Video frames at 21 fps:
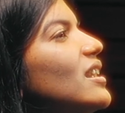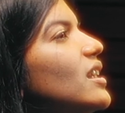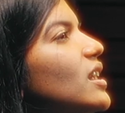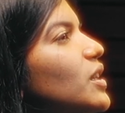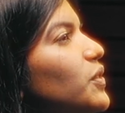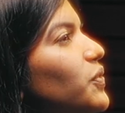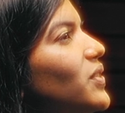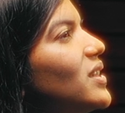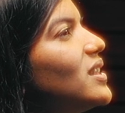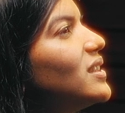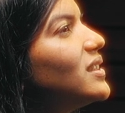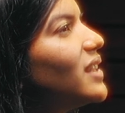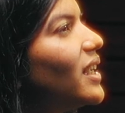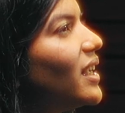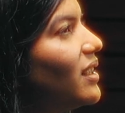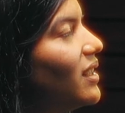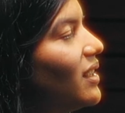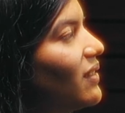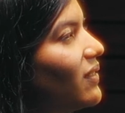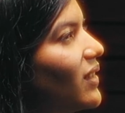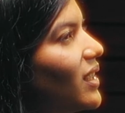if there's
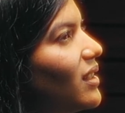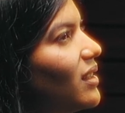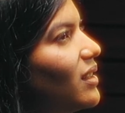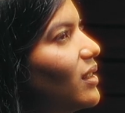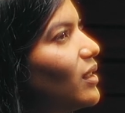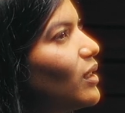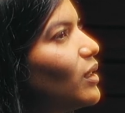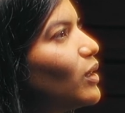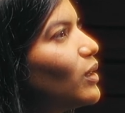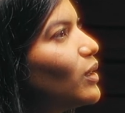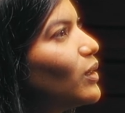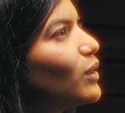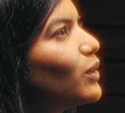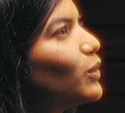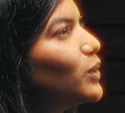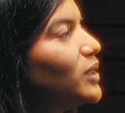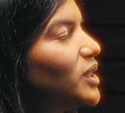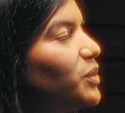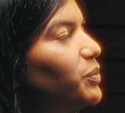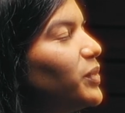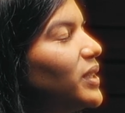anyone
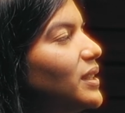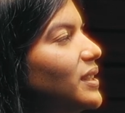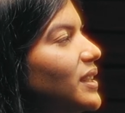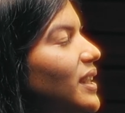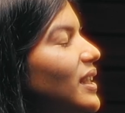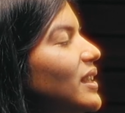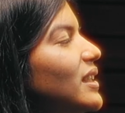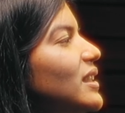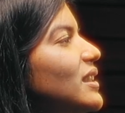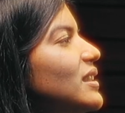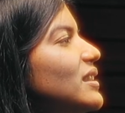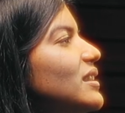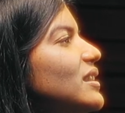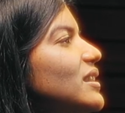who's a betrayer,